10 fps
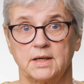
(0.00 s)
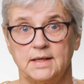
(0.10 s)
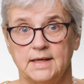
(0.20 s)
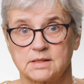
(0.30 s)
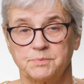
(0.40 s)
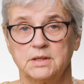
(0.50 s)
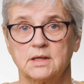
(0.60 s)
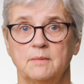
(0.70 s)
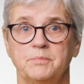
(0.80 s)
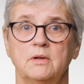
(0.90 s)
a lesbian
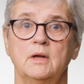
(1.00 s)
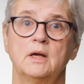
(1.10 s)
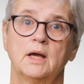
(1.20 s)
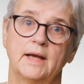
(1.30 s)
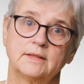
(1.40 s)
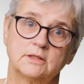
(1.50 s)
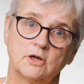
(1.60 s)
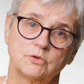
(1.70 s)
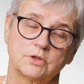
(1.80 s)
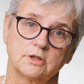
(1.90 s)
couple and a
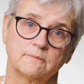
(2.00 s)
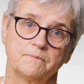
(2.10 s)
donor.